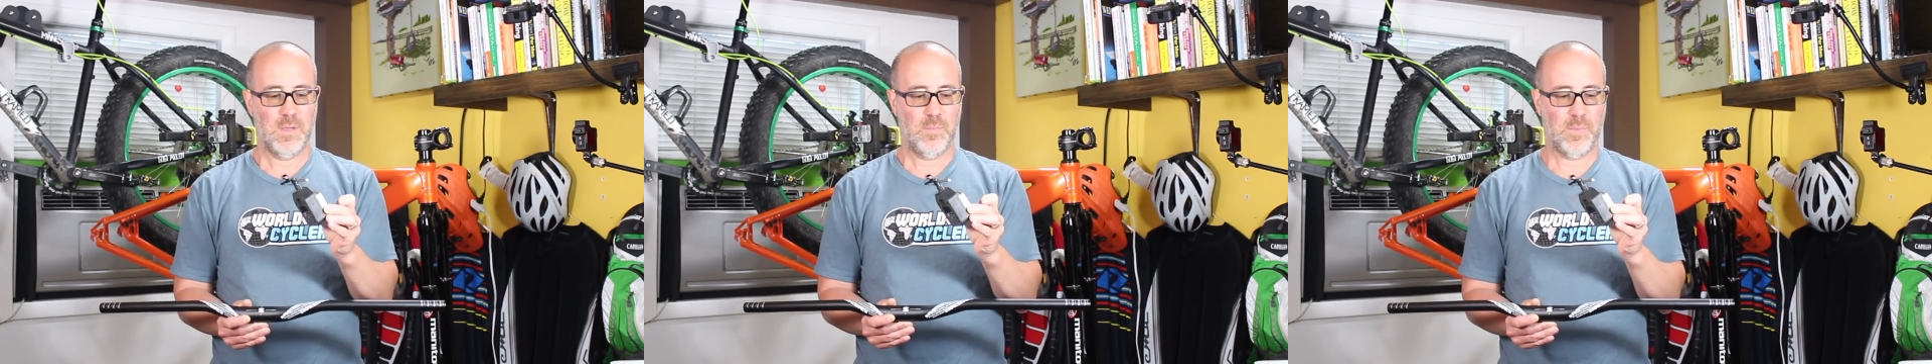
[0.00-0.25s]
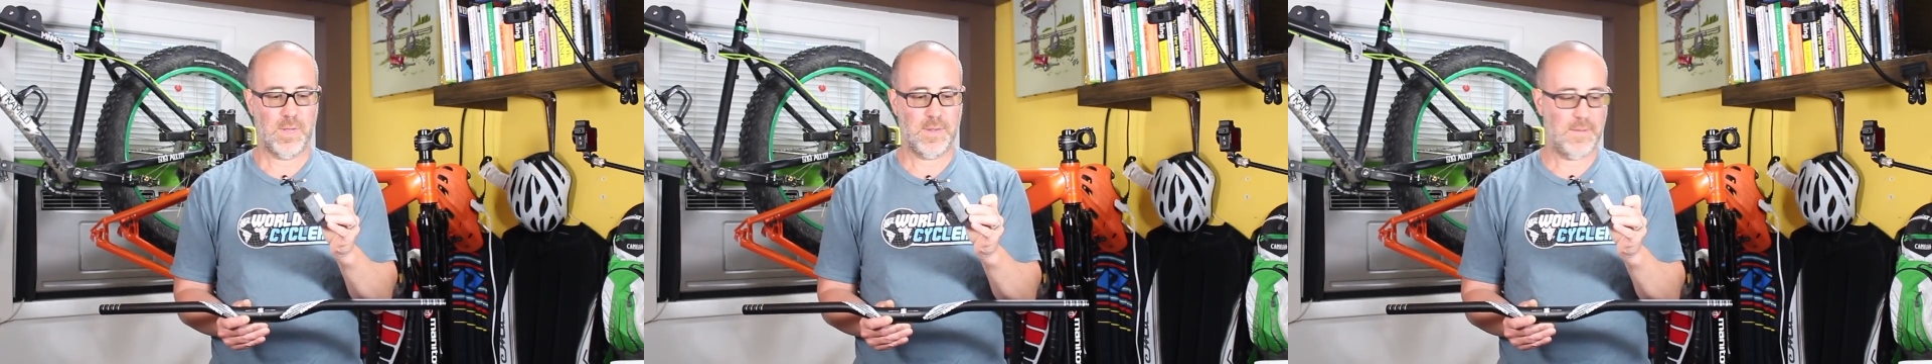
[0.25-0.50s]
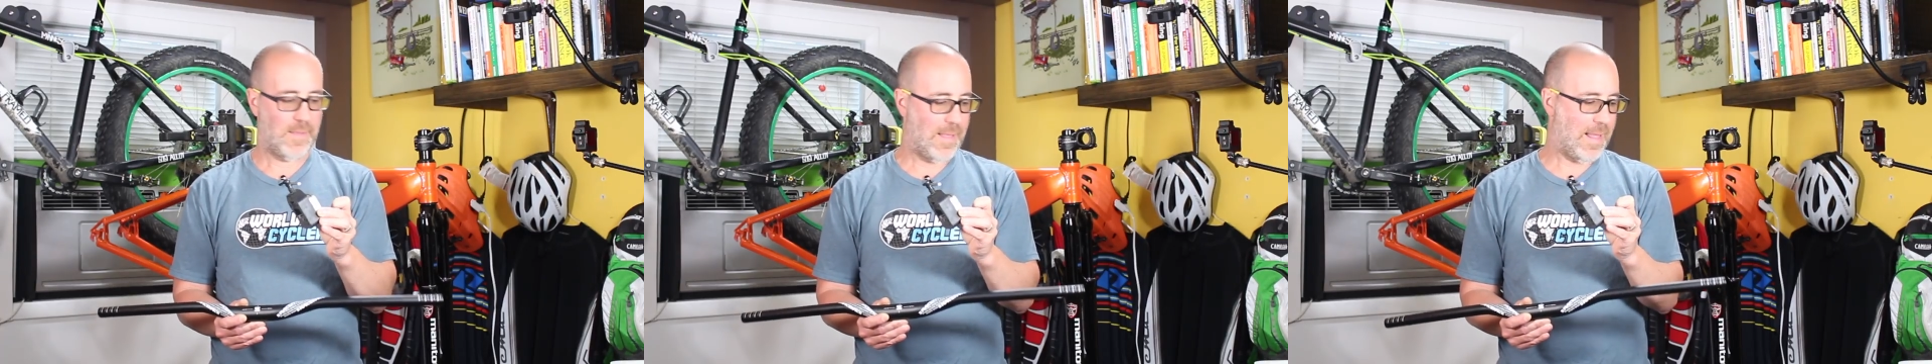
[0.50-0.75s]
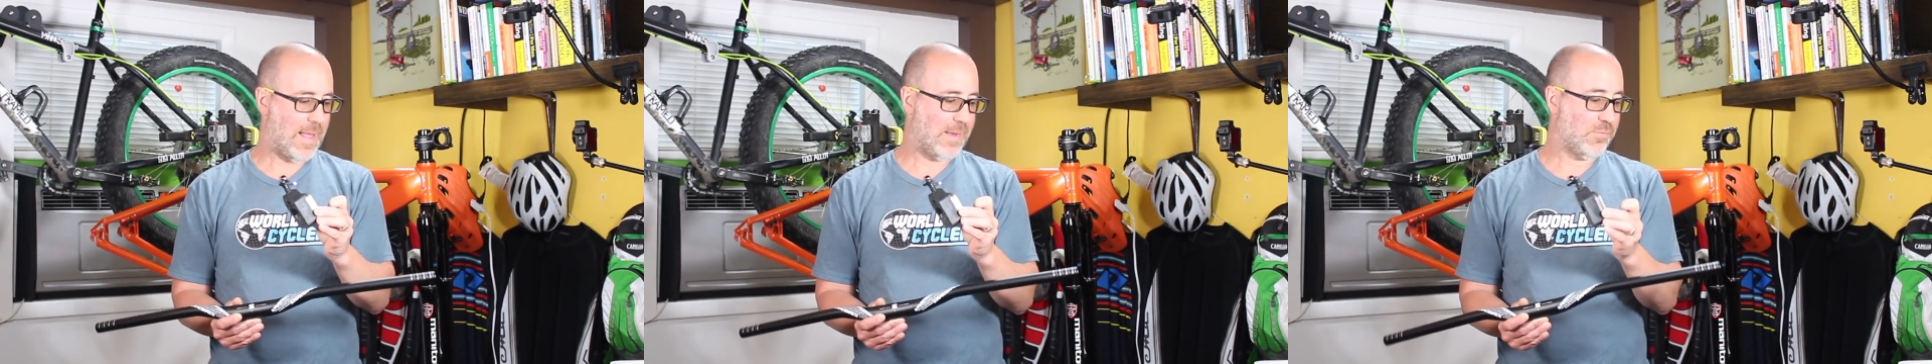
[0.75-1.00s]
but
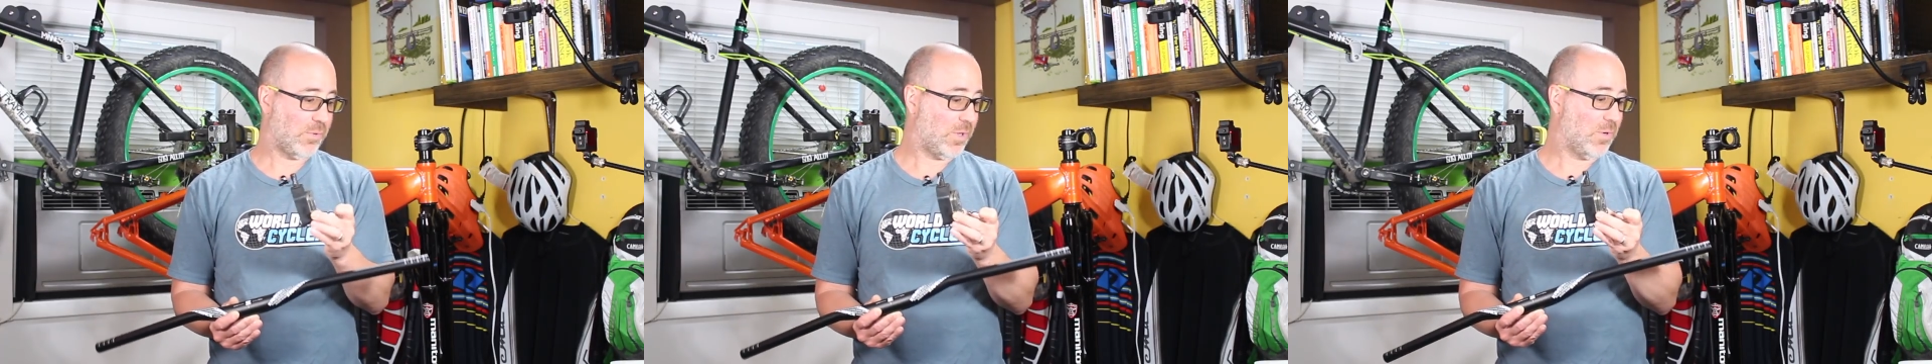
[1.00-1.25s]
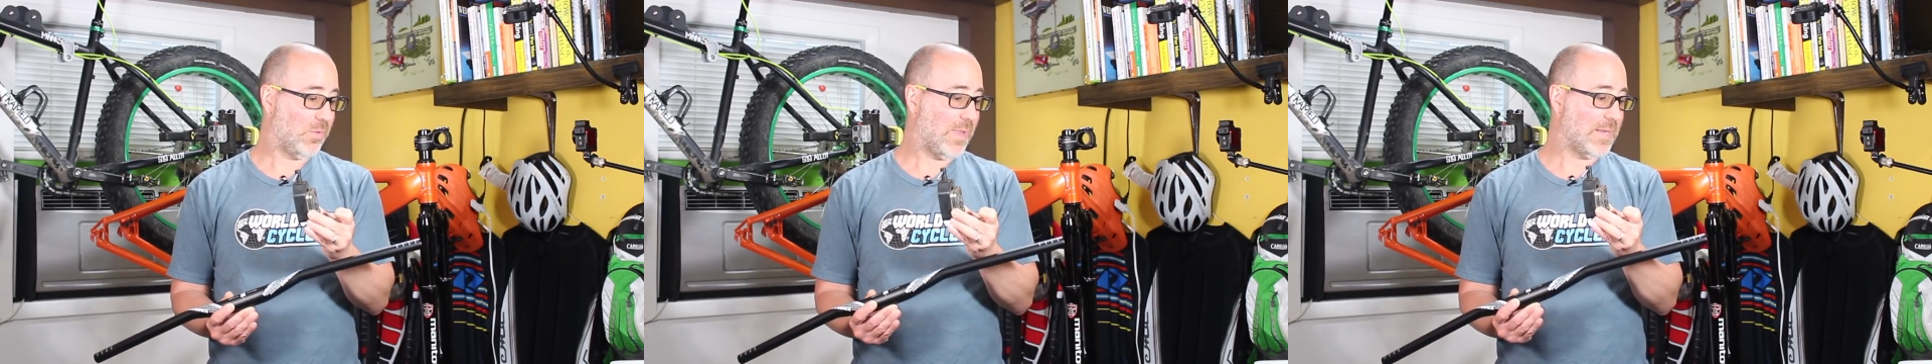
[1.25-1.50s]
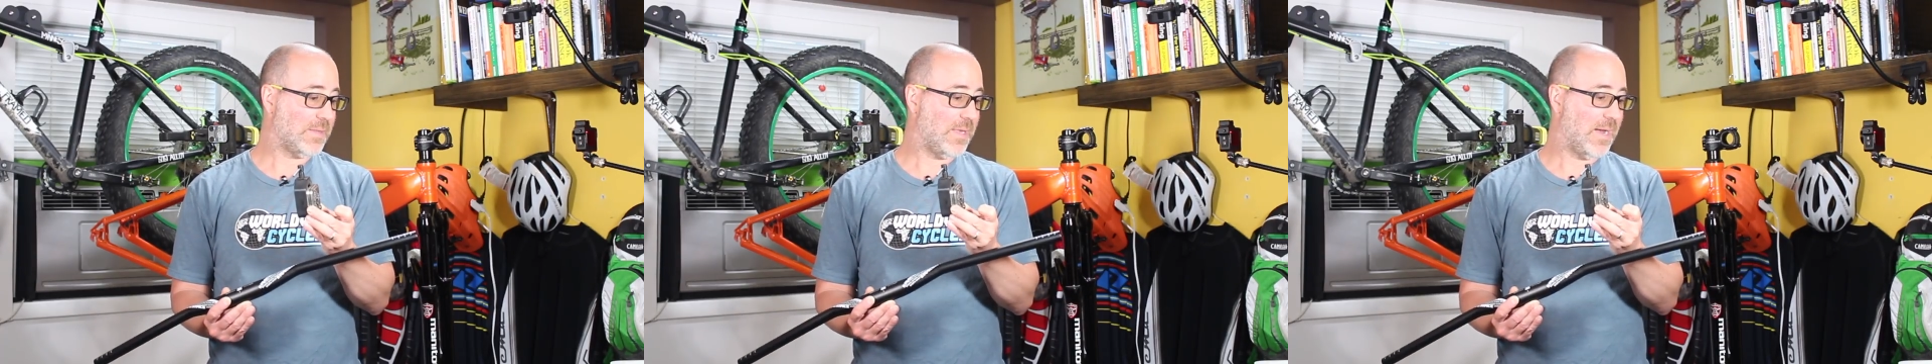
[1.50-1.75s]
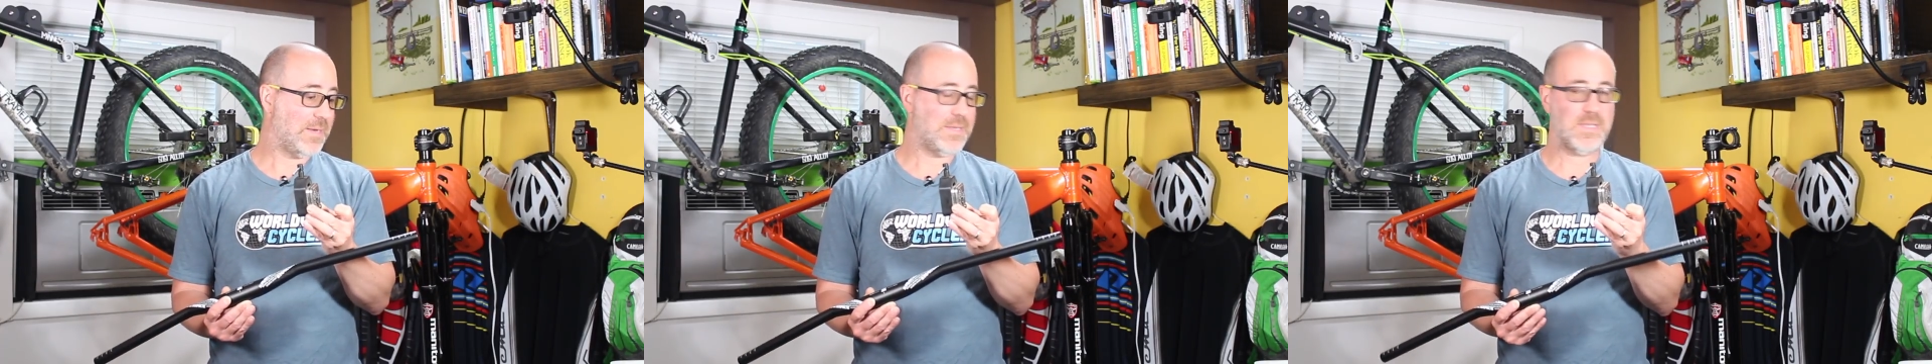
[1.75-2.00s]
I really don't like
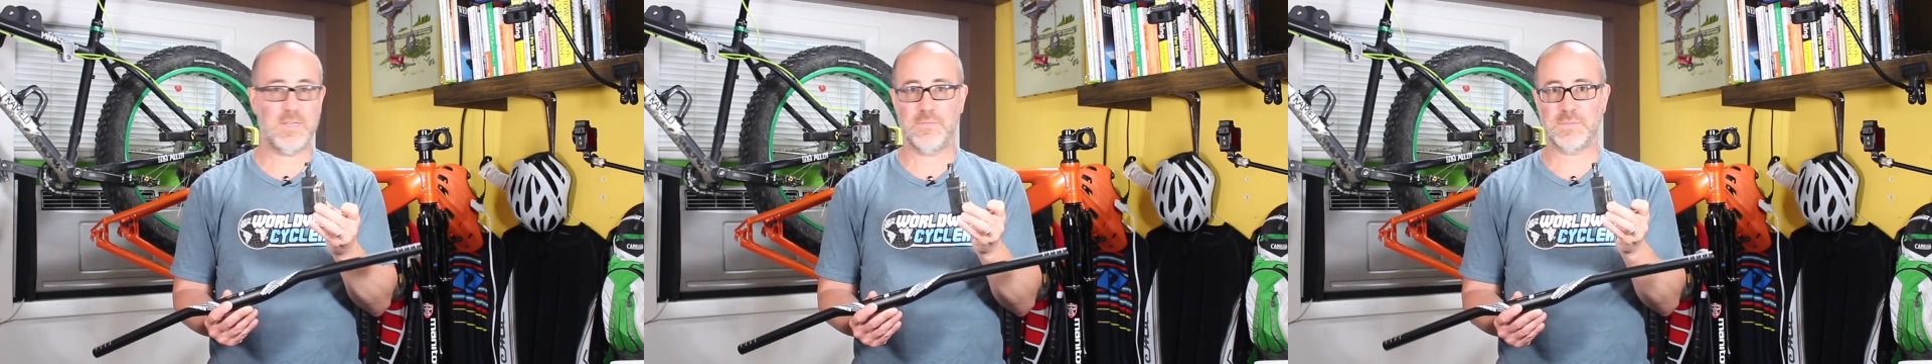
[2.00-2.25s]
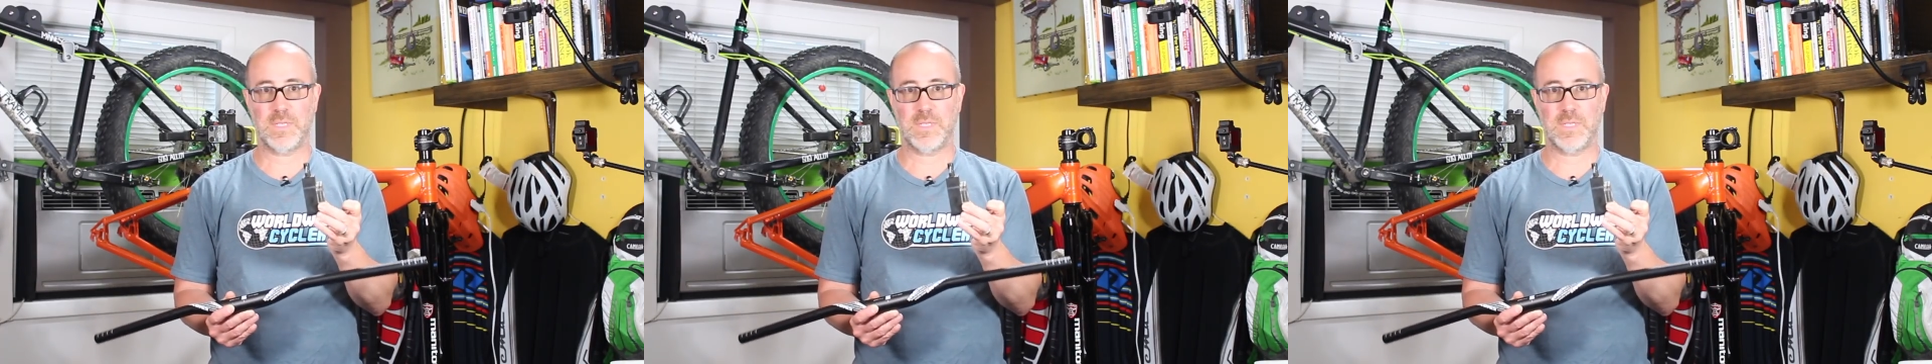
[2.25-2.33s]
the idea of